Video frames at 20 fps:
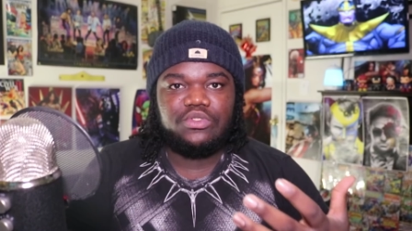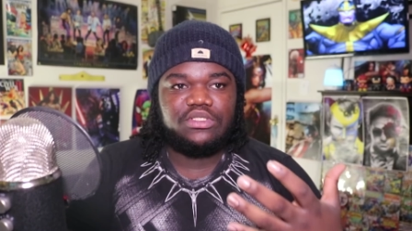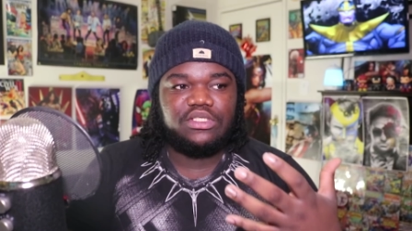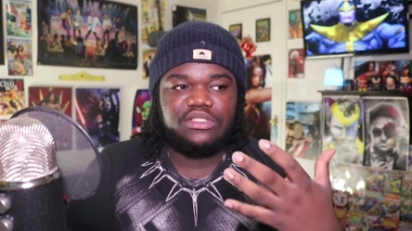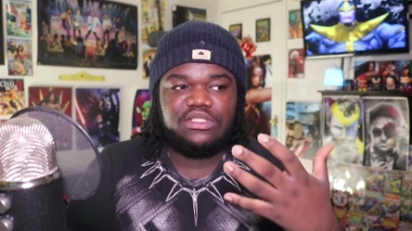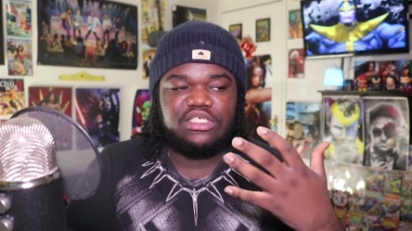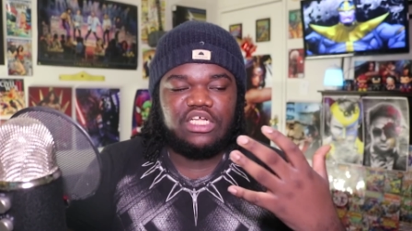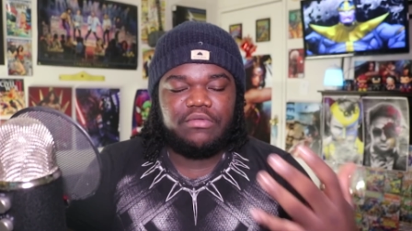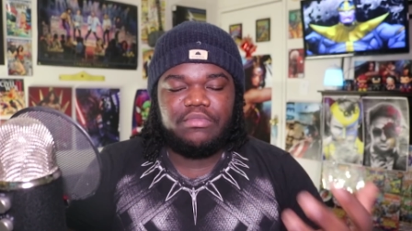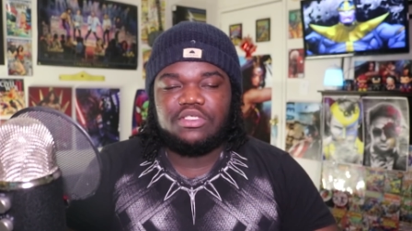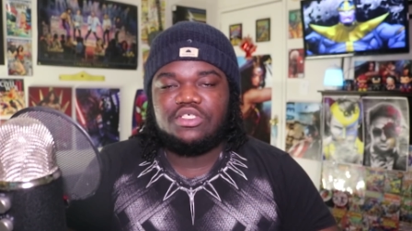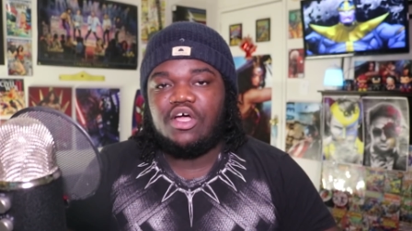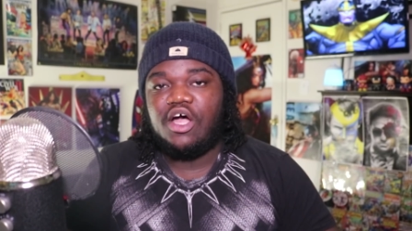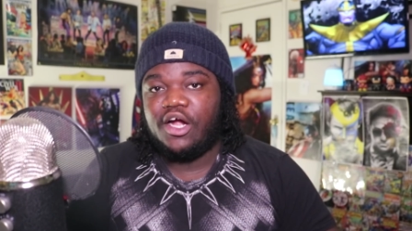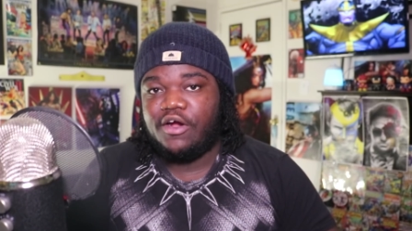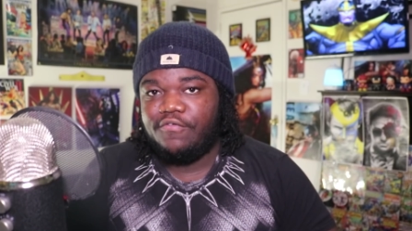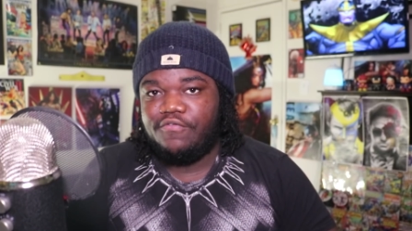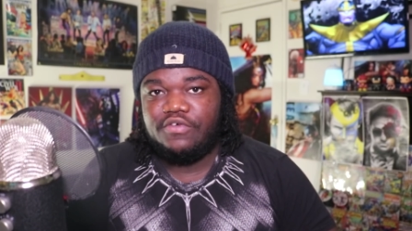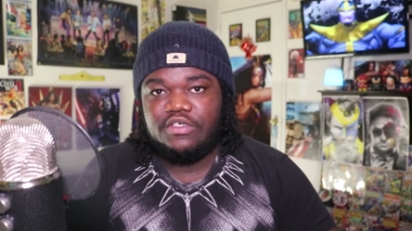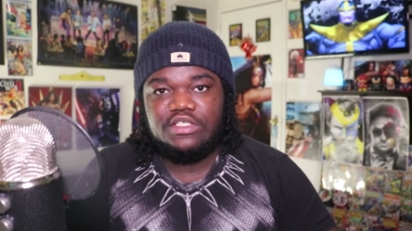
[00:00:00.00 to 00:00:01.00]
because
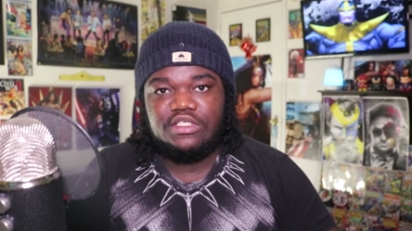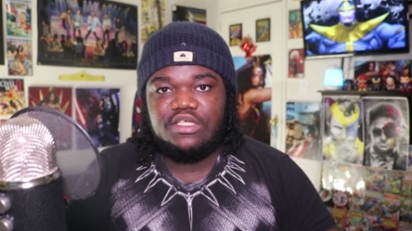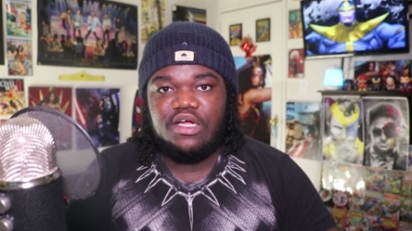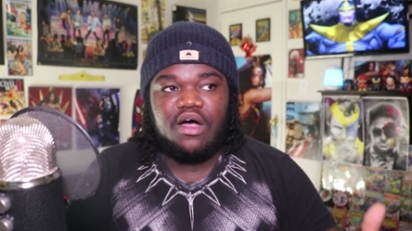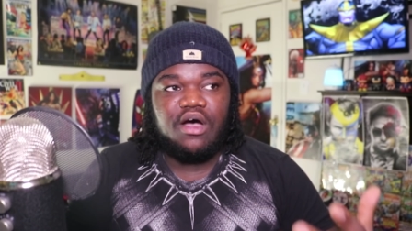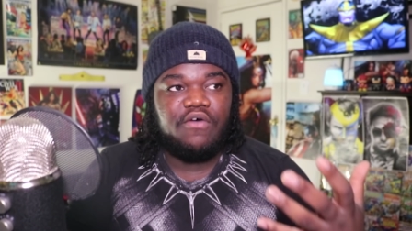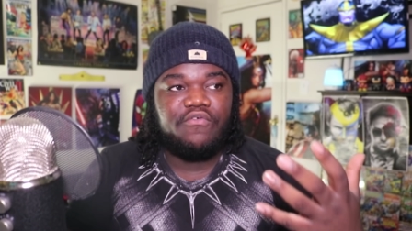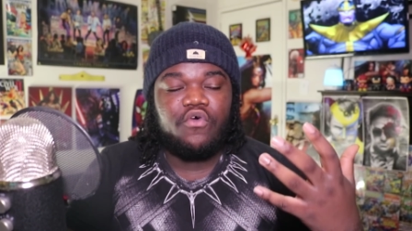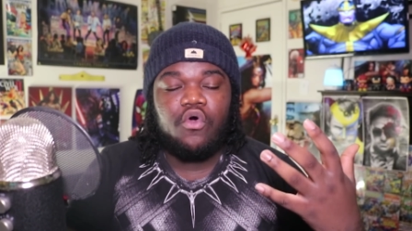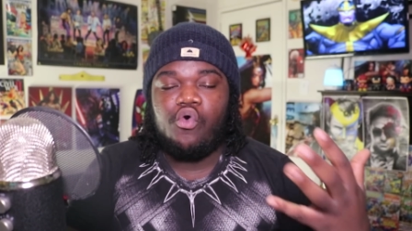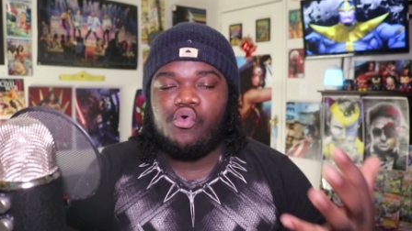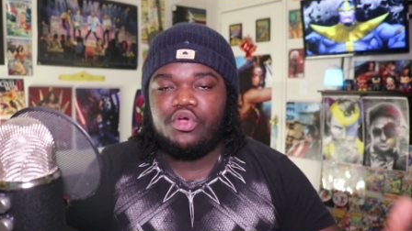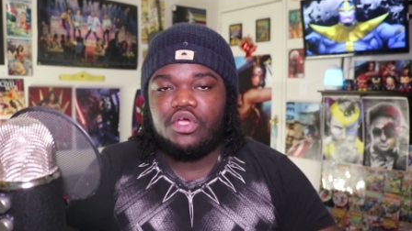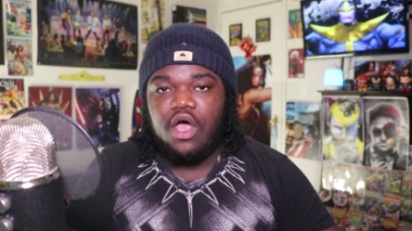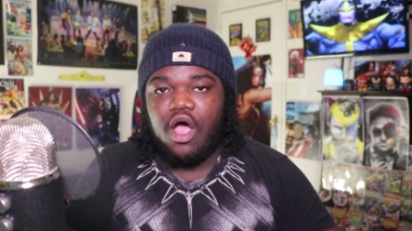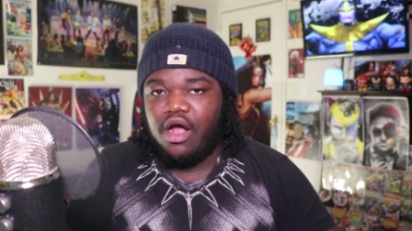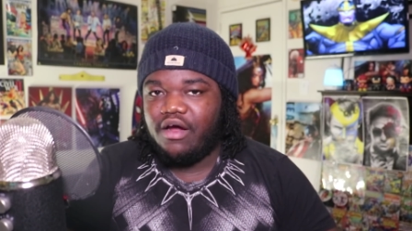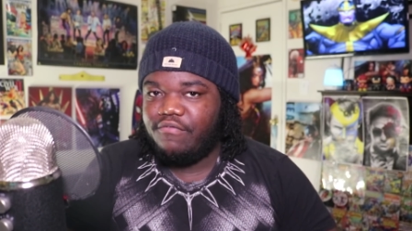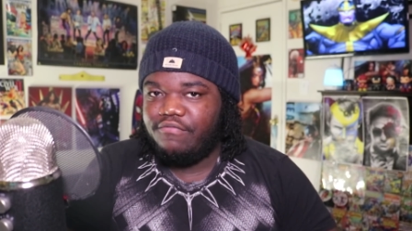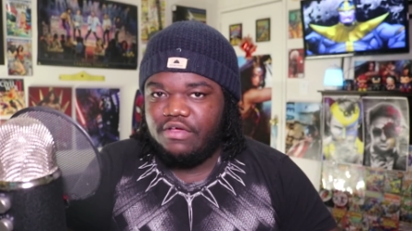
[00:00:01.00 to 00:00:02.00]
cinematography stuff,
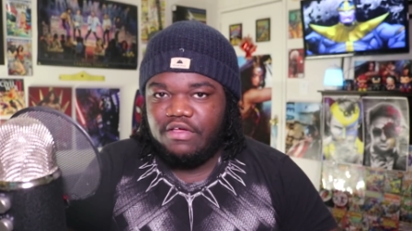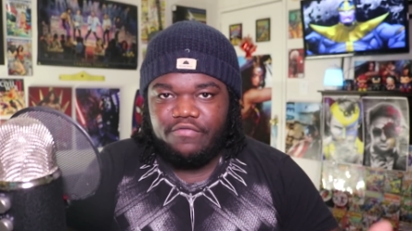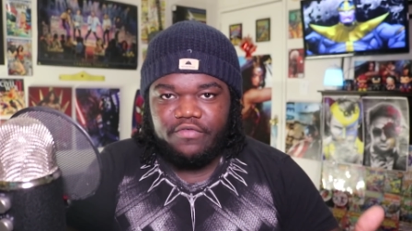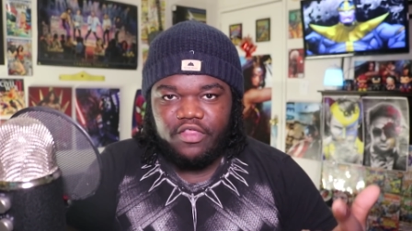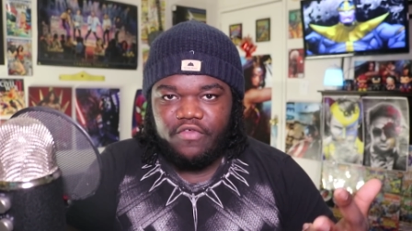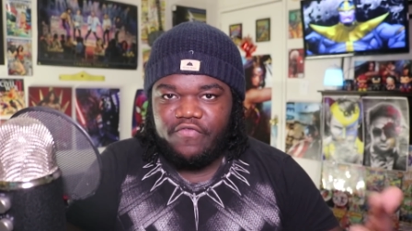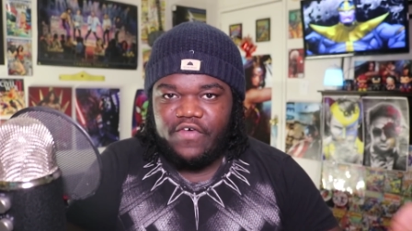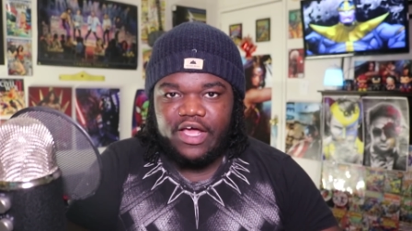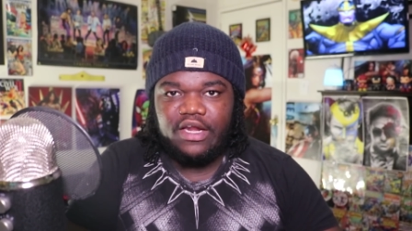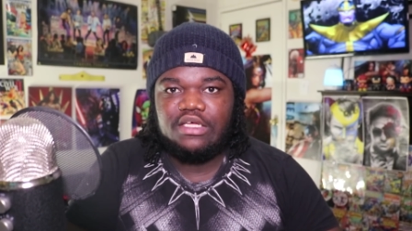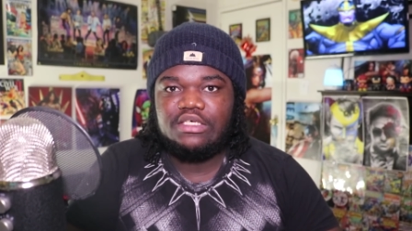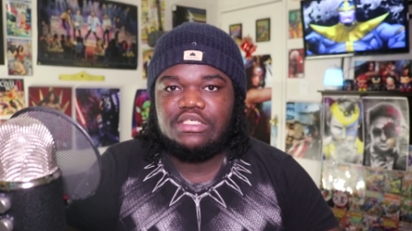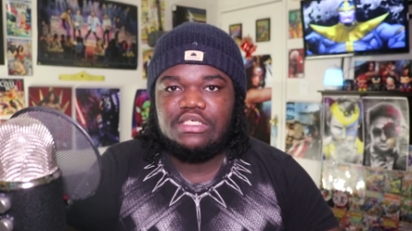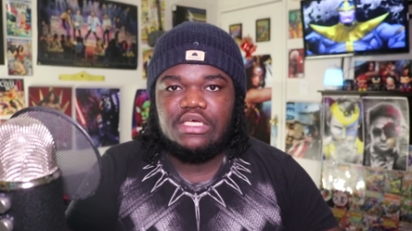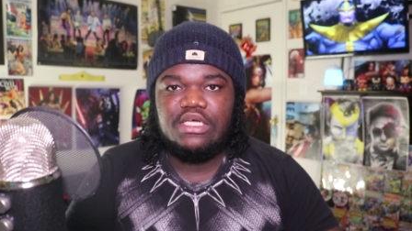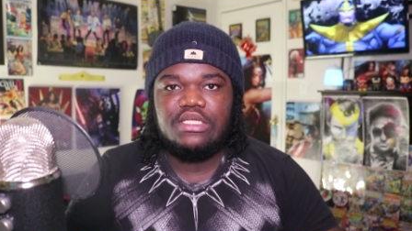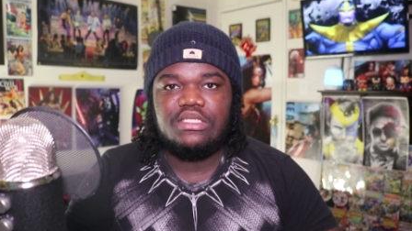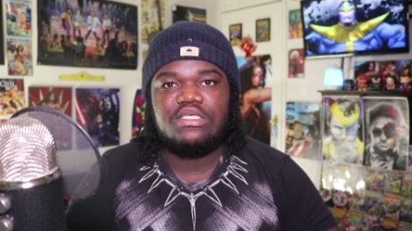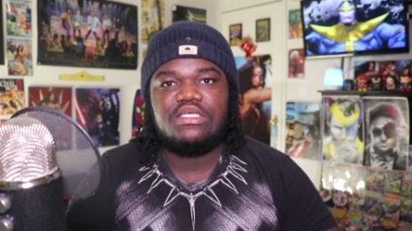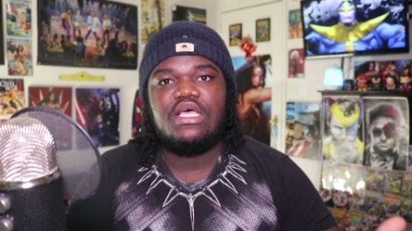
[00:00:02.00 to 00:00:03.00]
choreography for the fighting
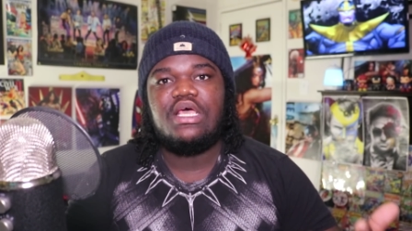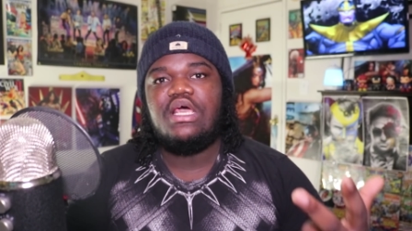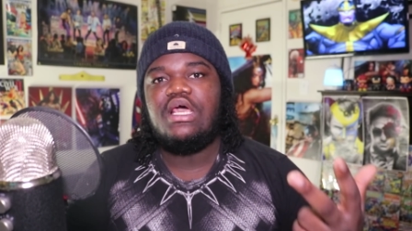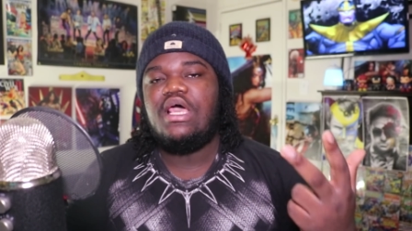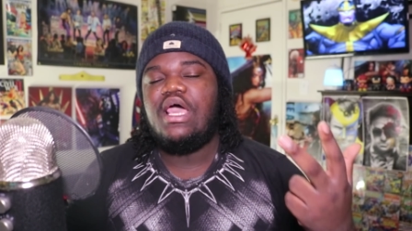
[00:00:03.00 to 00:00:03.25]
scenes,